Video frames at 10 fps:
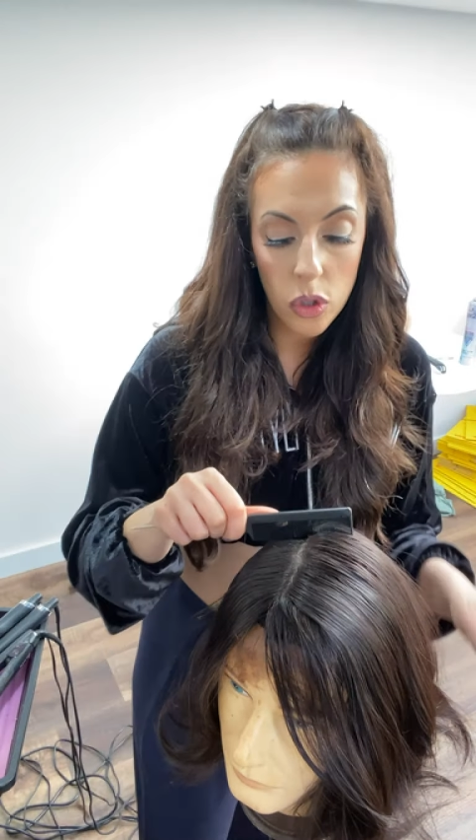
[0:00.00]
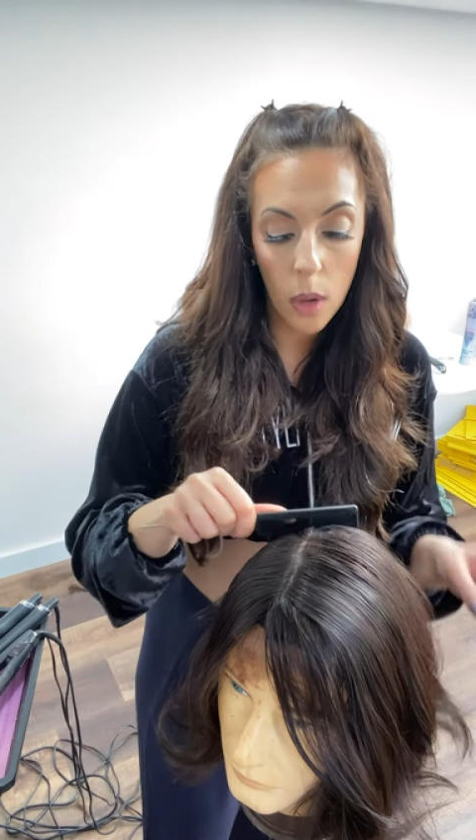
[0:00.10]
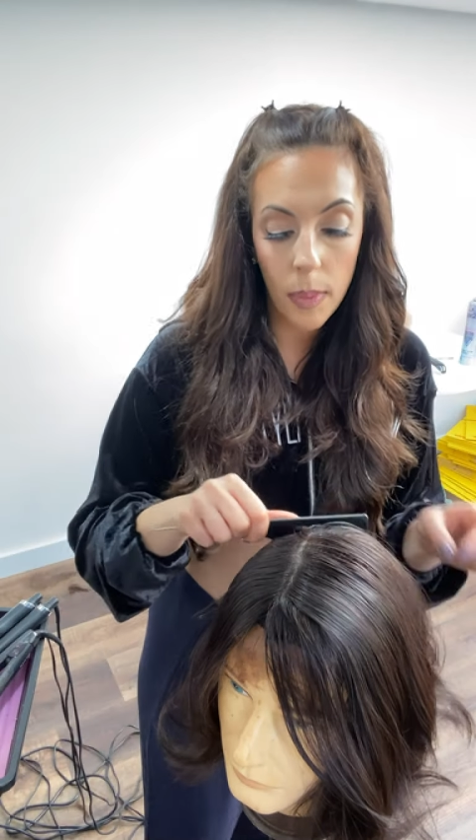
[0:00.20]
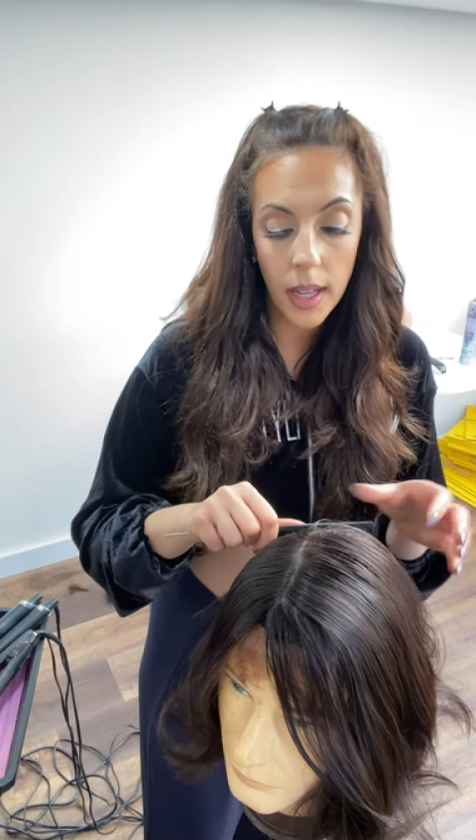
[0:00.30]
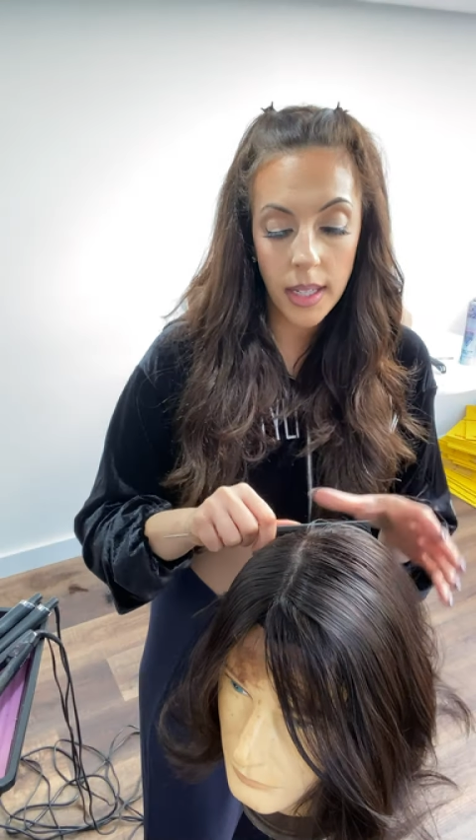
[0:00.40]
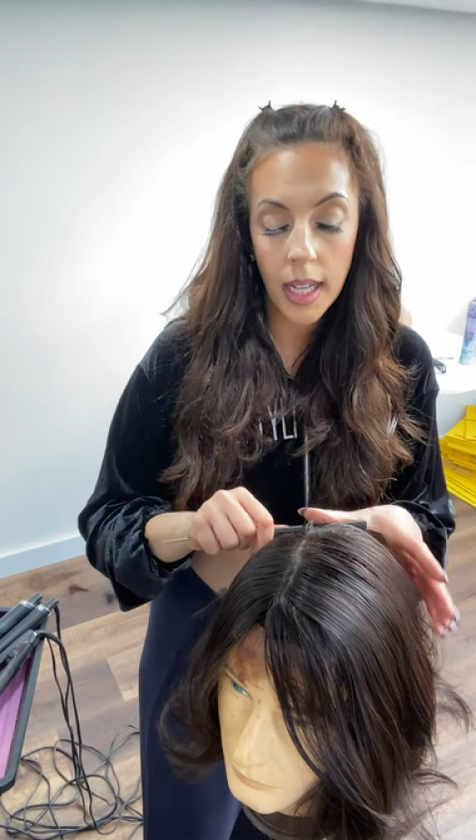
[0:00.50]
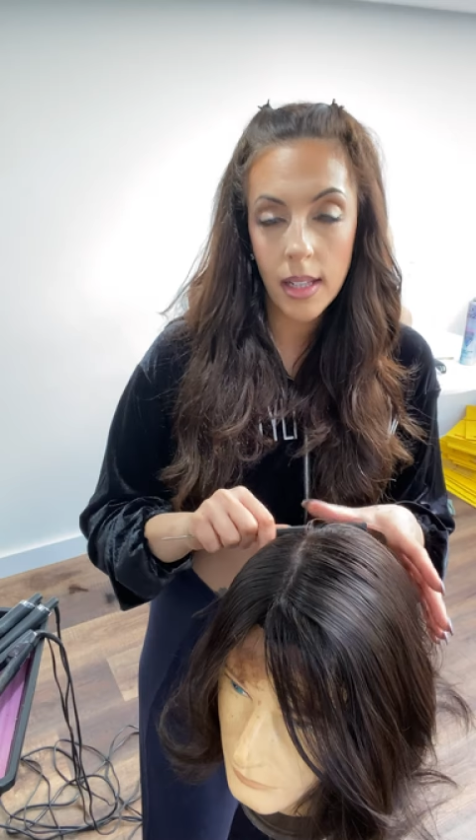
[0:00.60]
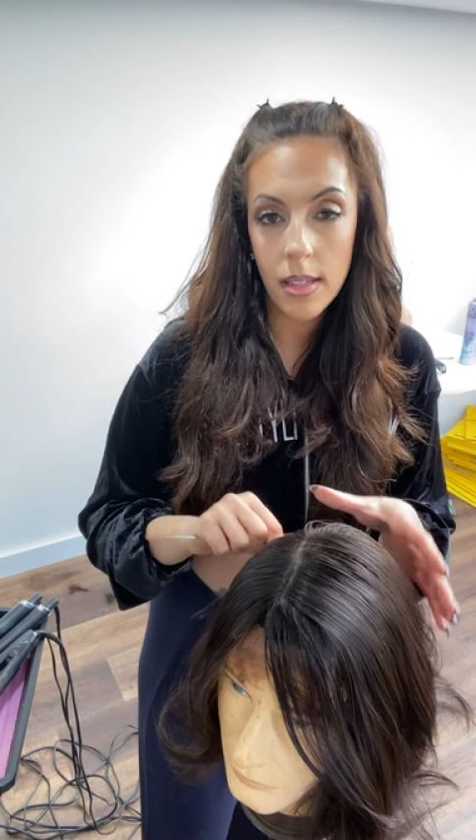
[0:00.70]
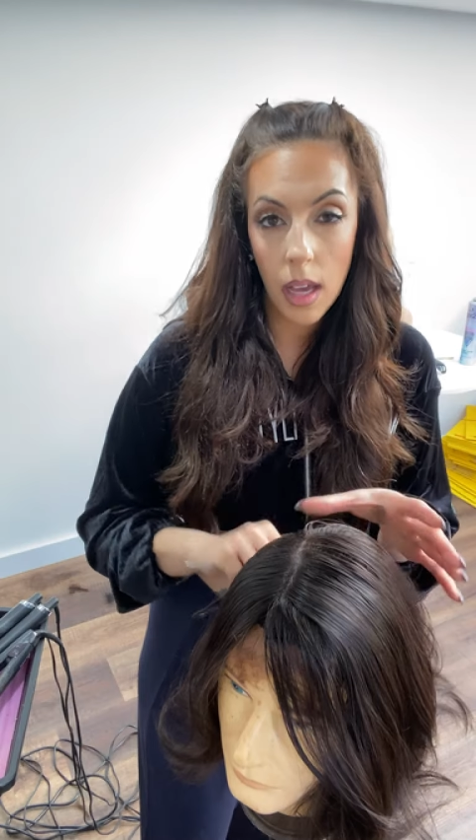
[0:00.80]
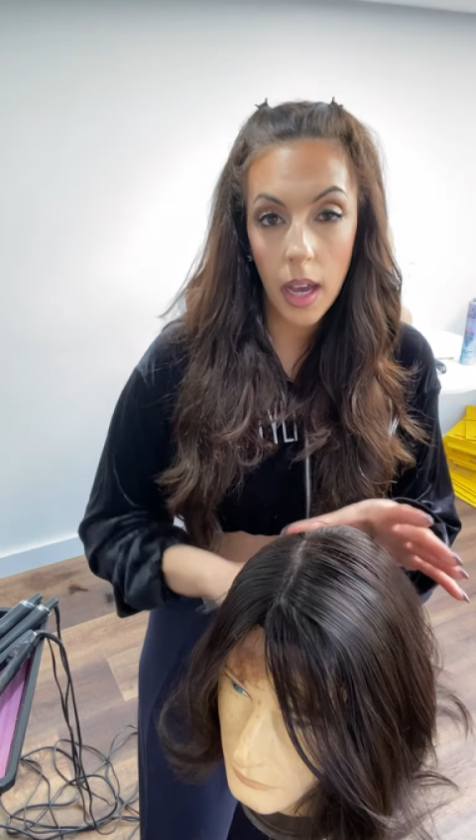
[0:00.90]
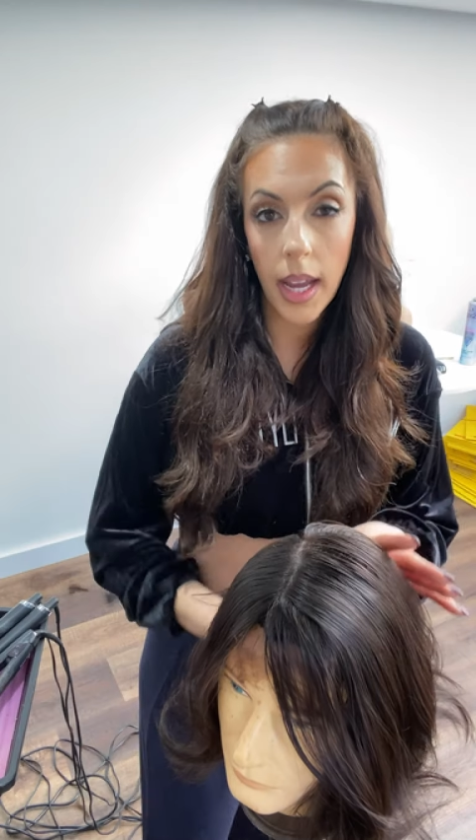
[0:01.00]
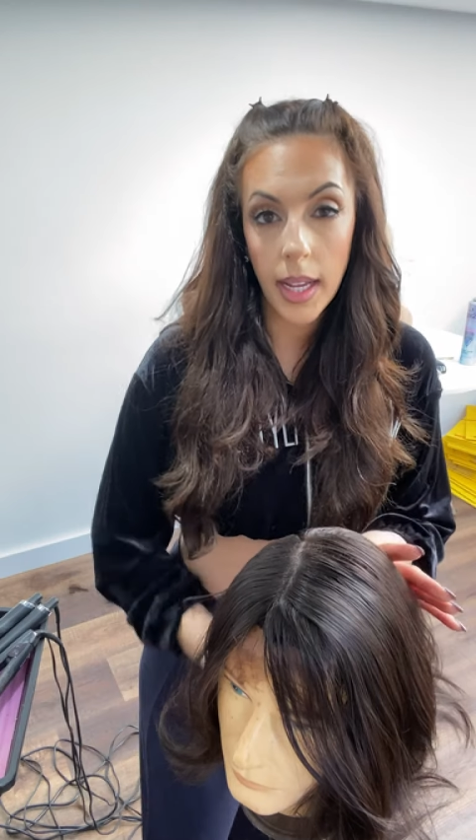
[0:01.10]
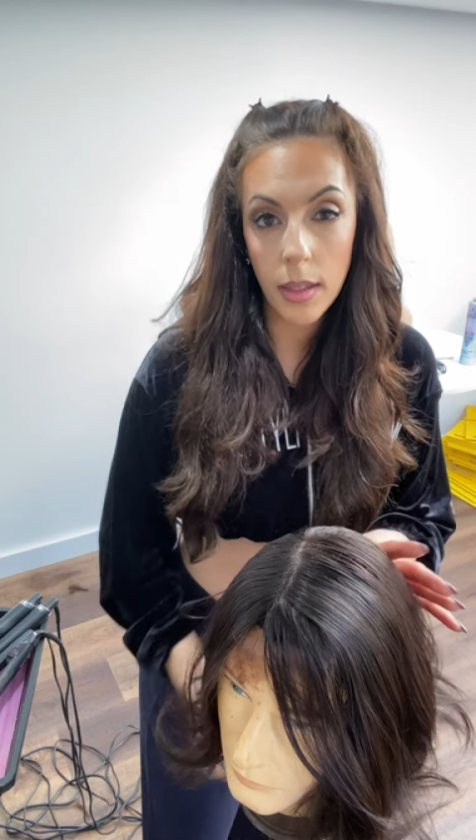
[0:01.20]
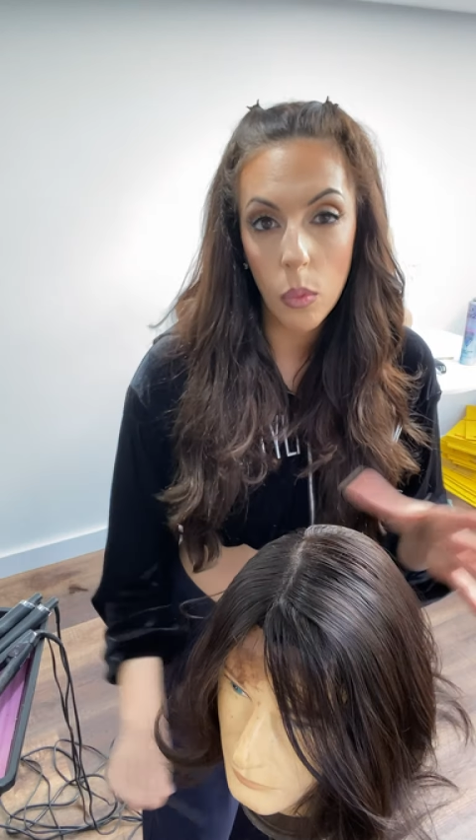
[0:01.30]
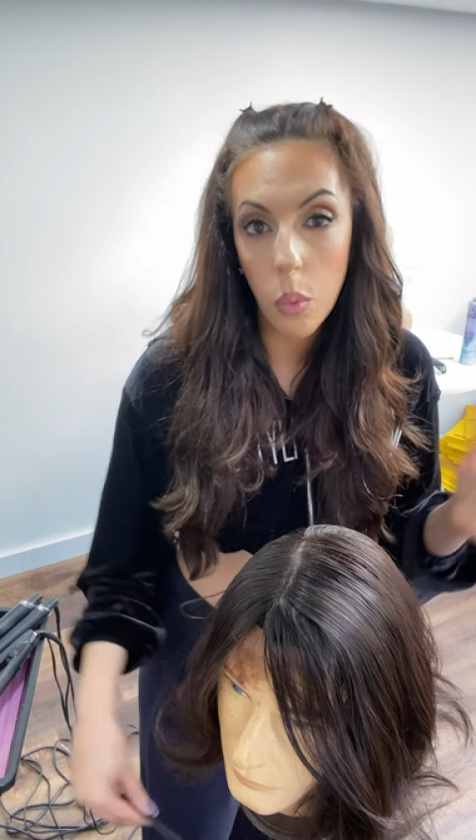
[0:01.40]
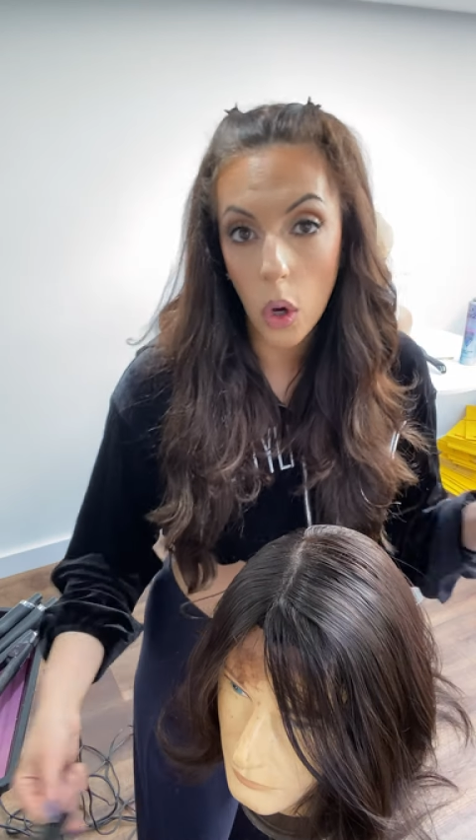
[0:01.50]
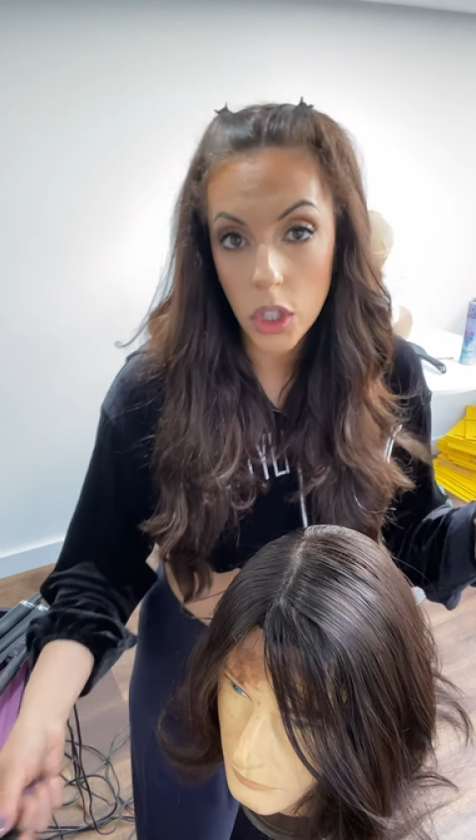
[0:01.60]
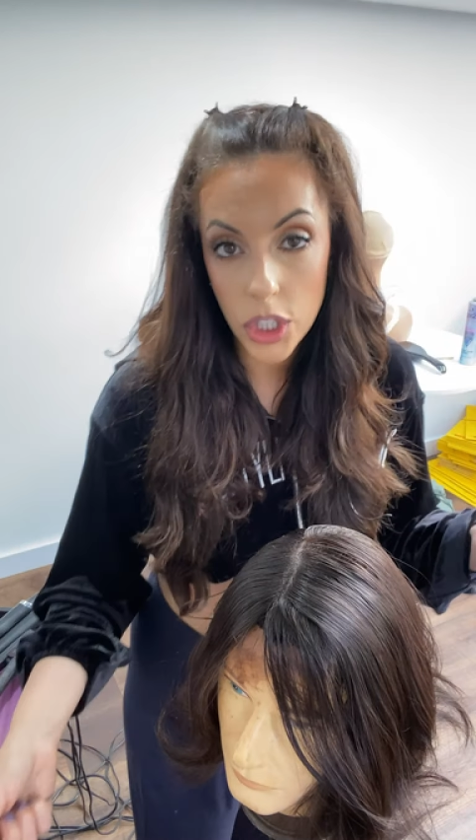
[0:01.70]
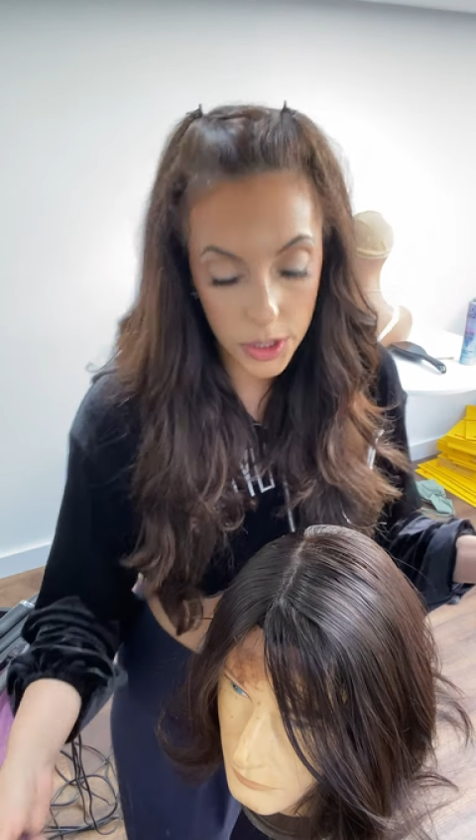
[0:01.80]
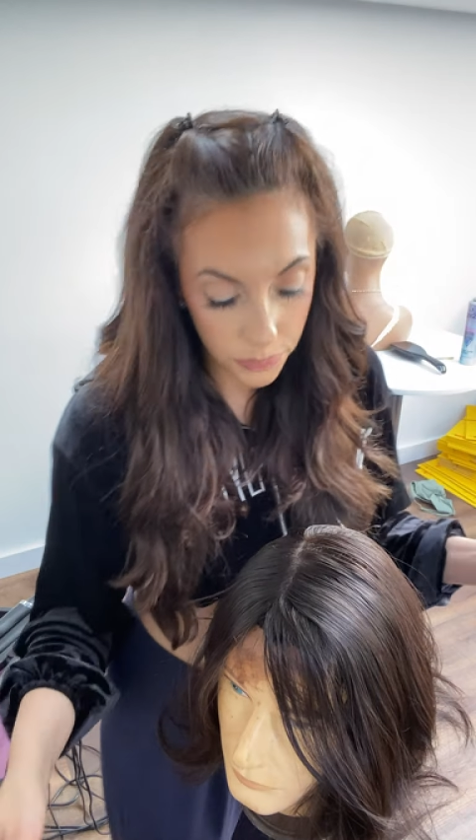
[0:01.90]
topper needs a wash.